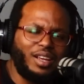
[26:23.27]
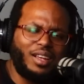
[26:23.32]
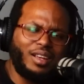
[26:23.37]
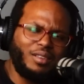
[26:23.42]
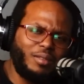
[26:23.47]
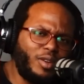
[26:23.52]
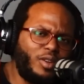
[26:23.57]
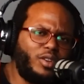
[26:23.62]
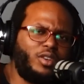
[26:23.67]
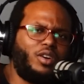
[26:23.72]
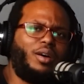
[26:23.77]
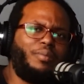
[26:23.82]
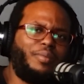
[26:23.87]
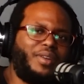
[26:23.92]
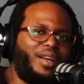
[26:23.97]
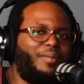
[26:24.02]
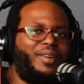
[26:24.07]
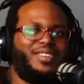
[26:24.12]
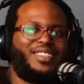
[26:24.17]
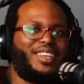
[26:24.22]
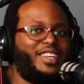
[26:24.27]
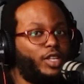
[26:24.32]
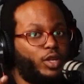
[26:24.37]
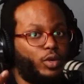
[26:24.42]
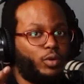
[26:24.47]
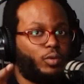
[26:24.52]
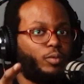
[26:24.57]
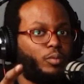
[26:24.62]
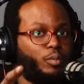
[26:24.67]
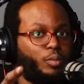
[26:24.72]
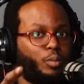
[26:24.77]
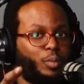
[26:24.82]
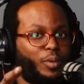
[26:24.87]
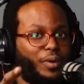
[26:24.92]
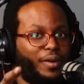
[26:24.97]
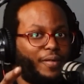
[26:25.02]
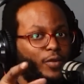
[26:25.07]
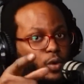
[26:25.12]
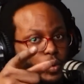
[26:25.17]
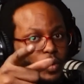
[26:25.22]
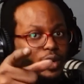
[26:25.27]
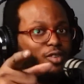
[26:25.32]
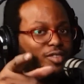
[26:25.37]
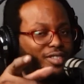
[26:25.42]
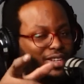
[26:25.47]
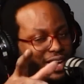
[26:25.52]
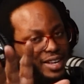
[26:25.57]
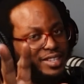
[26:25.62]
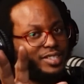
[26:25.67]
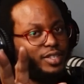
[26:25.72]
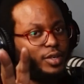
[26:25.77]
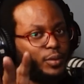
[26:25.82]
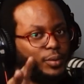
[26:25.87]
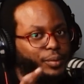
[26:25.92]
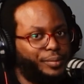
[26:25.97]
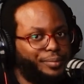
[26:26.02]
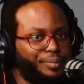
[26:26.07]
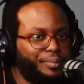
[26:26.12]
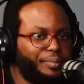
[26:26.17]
Uh, you know, I'm not, I'm not saying you. You understand it's you.